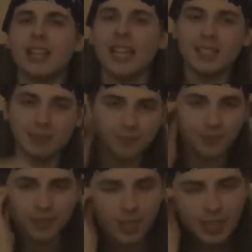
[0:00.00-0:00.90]
Like,
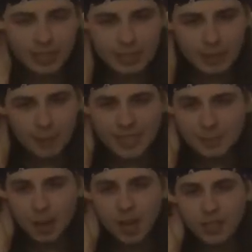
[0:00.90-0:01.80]
the
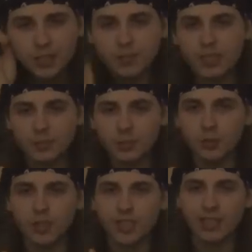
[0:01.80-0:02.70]
best part of this
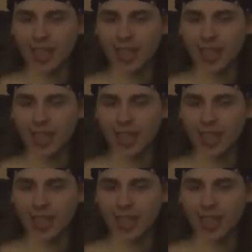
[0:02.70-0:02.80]
movie,